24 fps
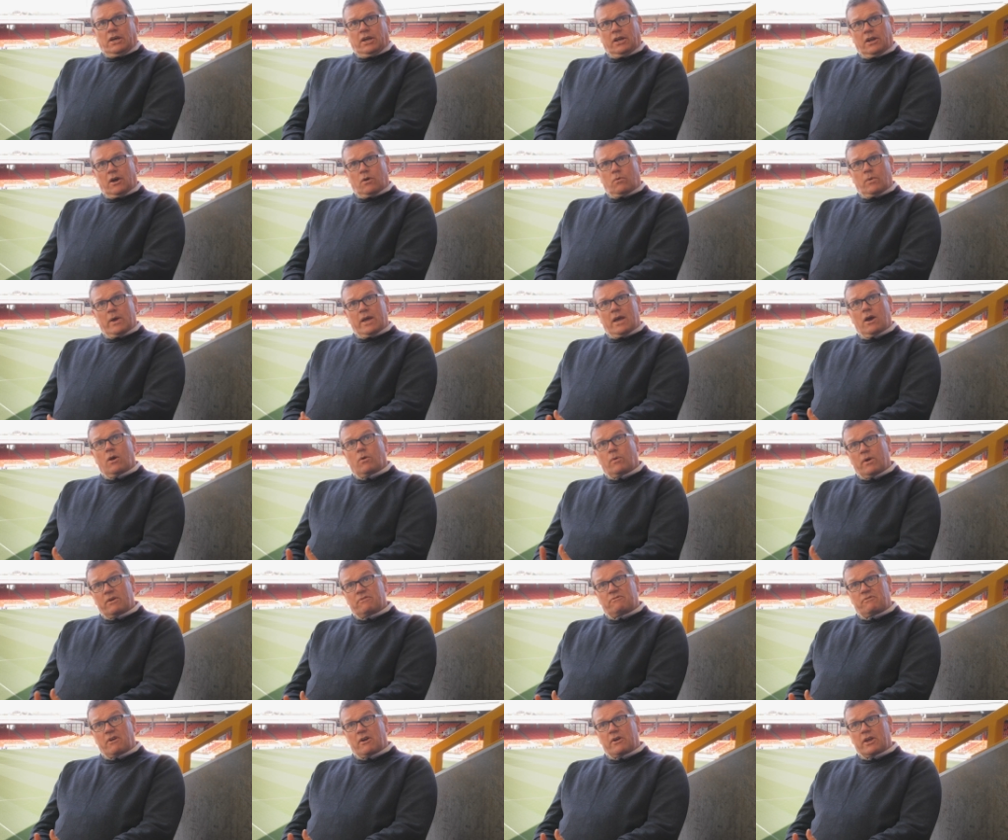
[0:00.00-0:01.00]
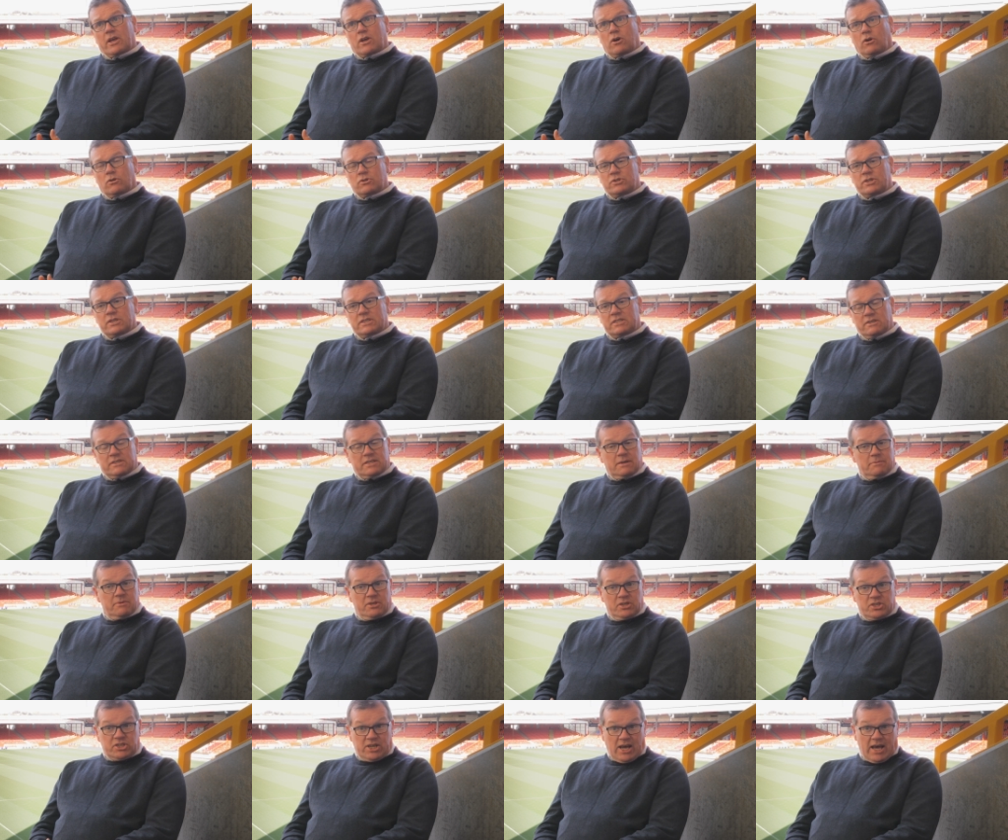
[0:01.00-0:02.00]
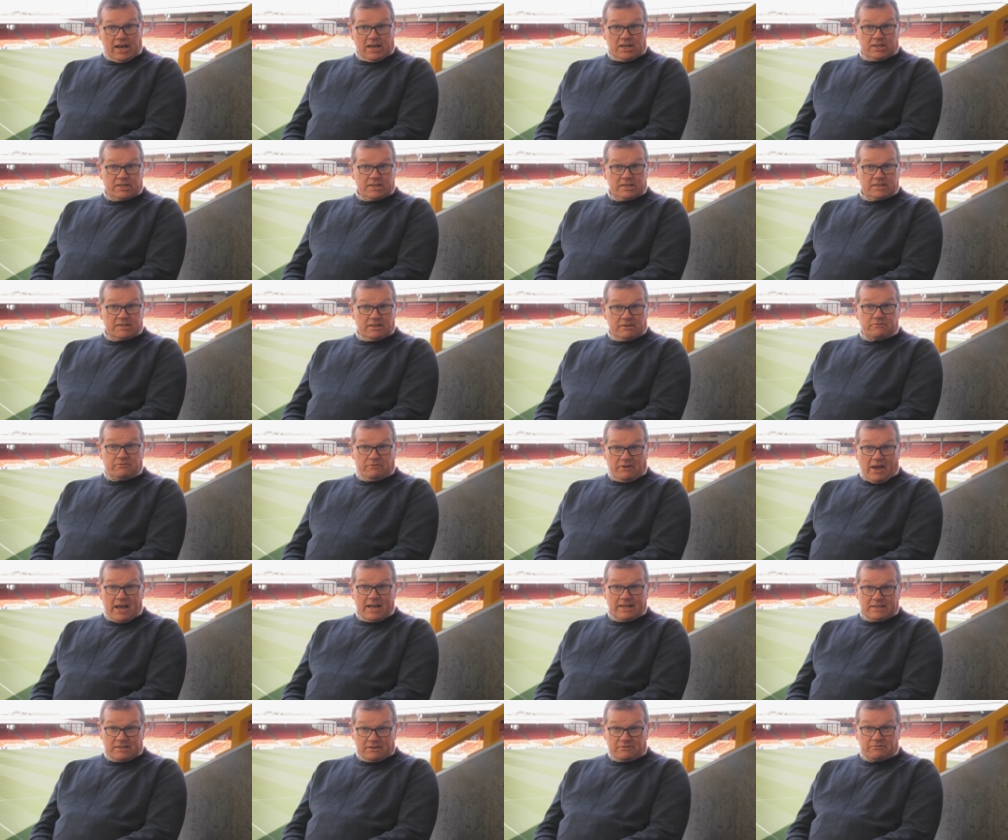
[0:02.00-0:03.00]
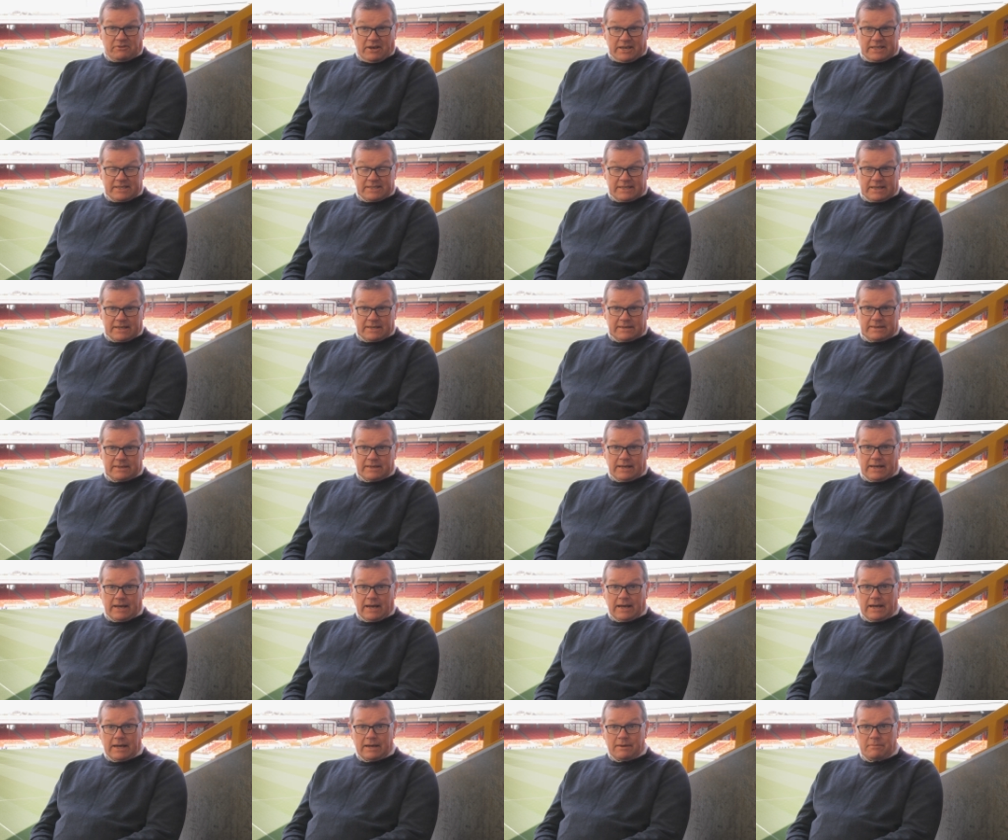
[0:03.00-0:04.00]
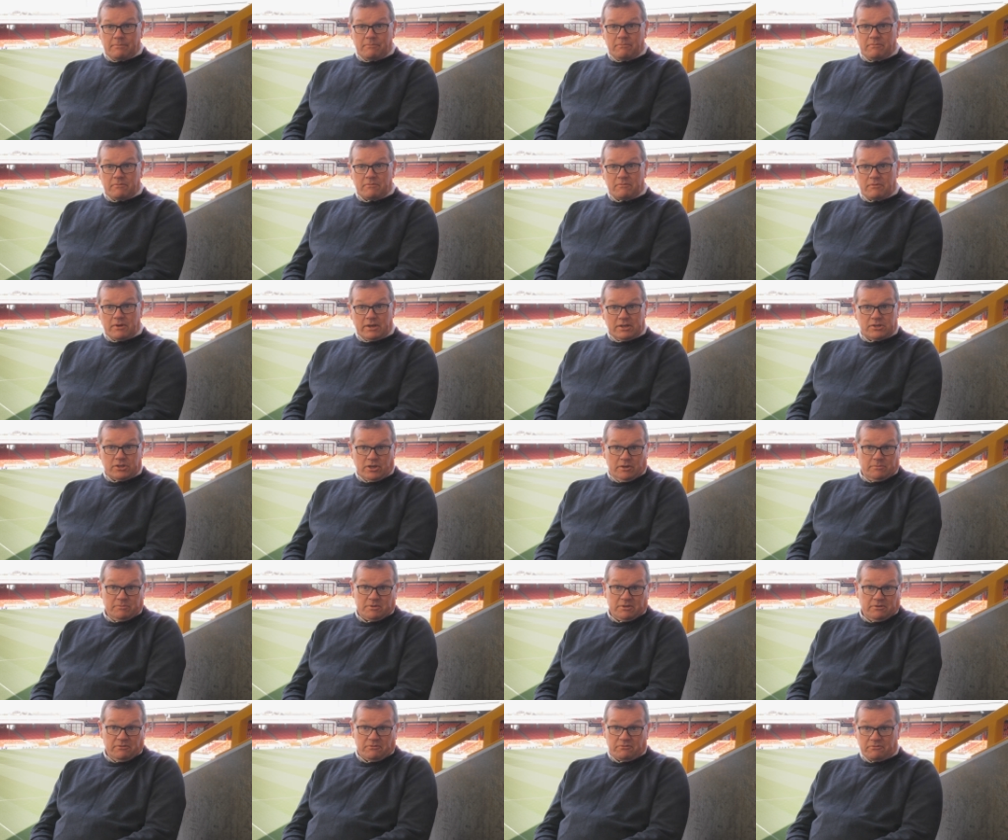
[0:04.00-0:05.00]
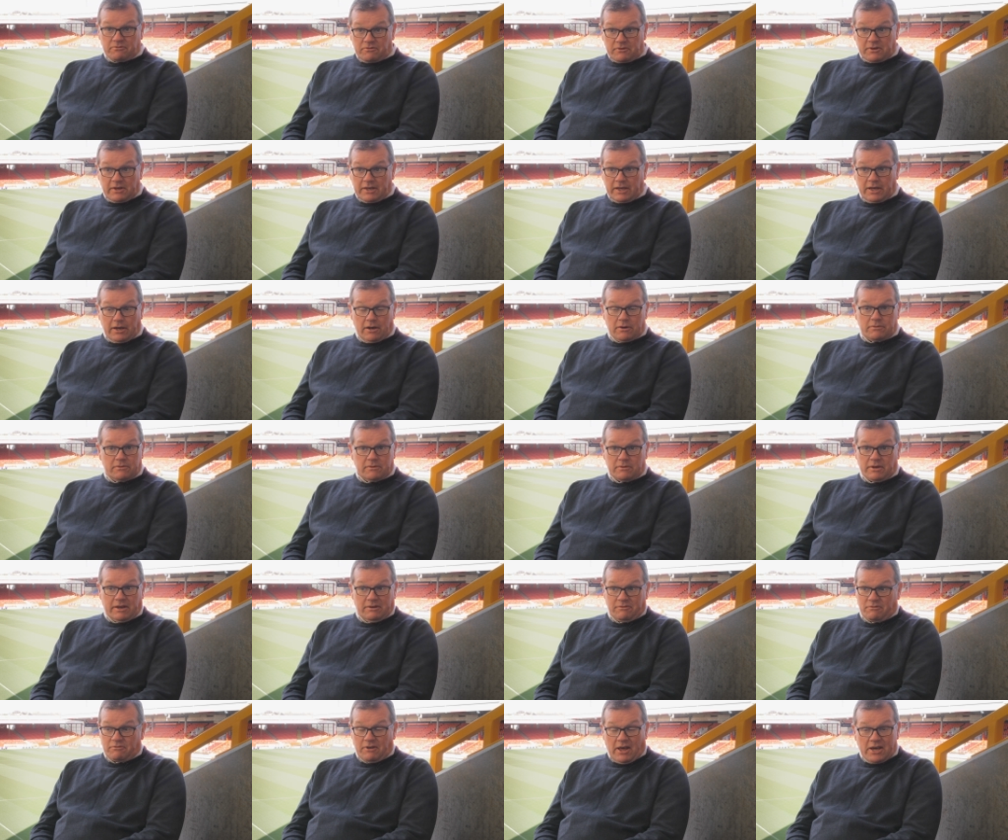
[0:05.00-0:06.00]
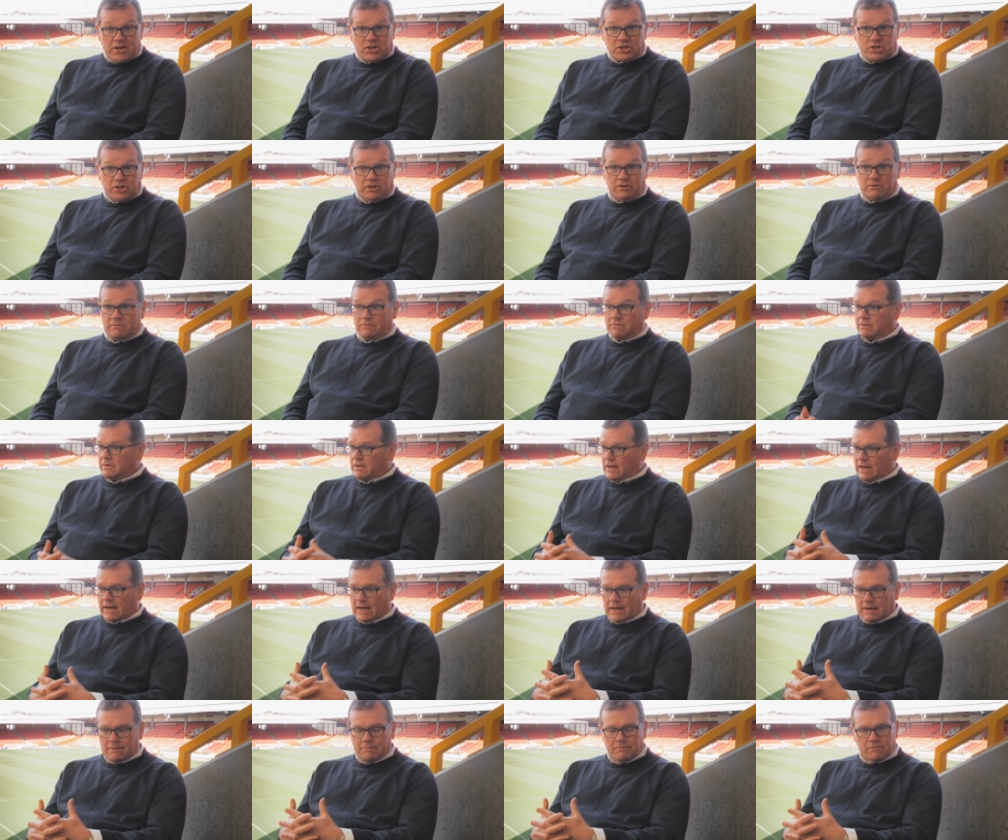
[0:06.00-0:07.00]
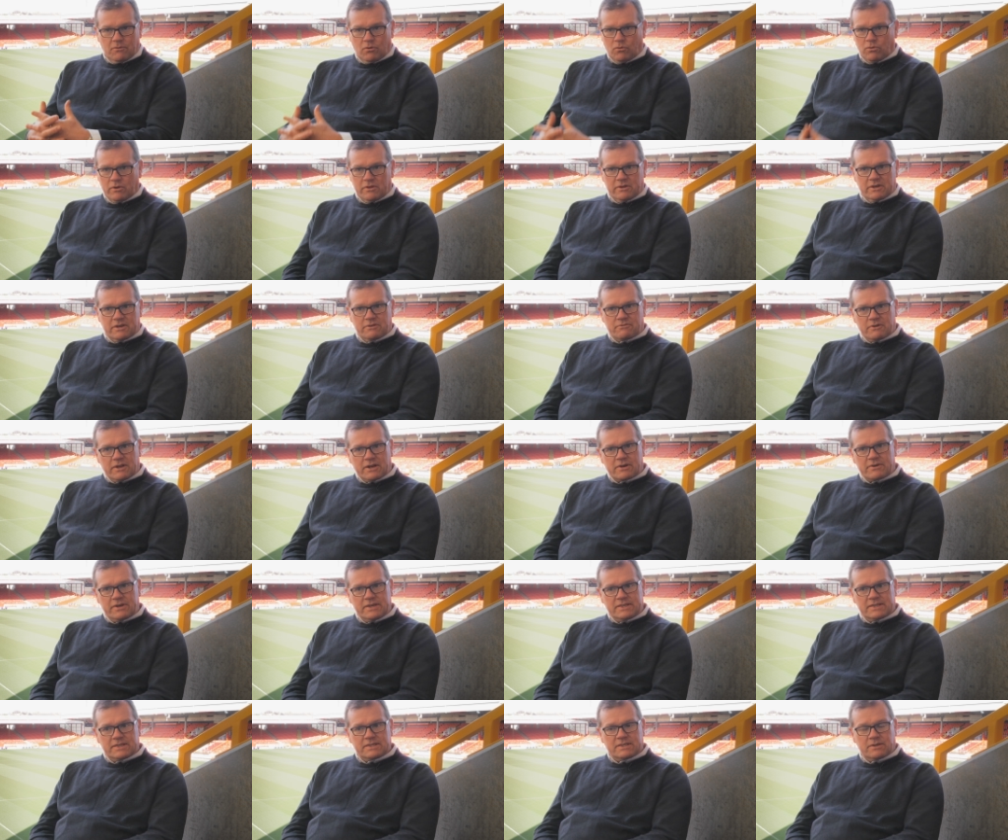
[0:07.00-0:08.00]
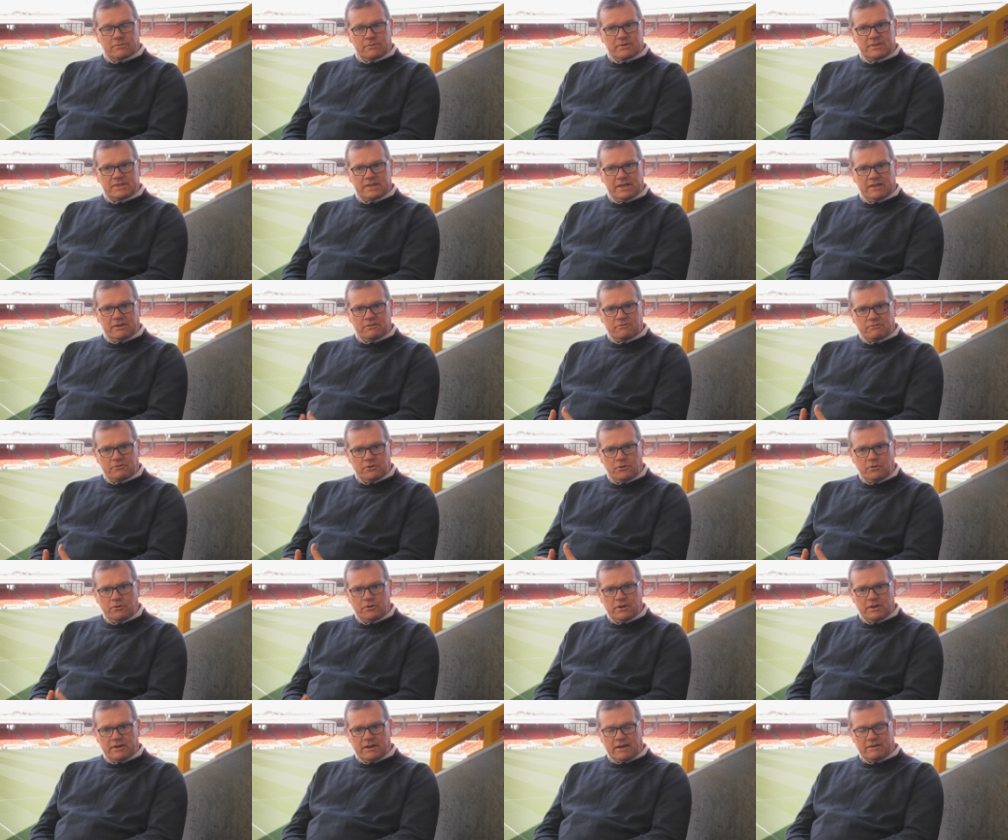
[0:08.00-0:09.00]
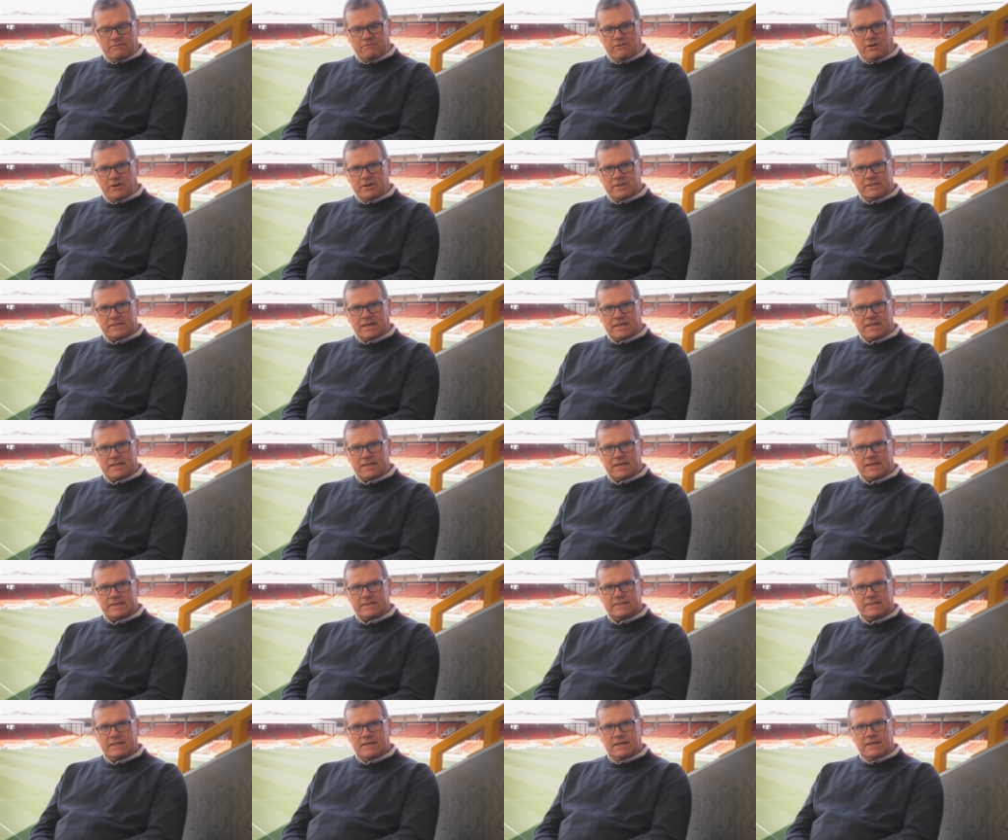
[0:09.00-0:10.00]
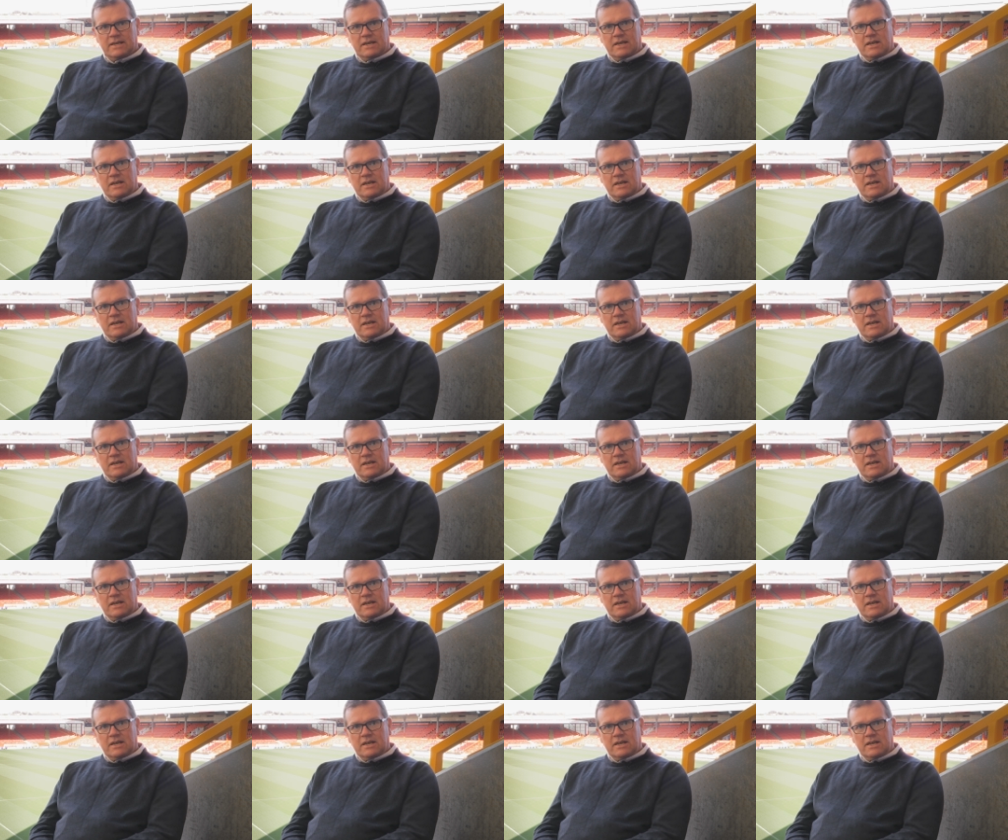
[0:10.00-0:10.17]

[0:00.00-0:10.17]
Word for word: you know, we, we're very conscious of some of the challenges that fans are facing um, in terms of, you know, inflation, um, all of the different increases that we've seen in food and, and, various other things.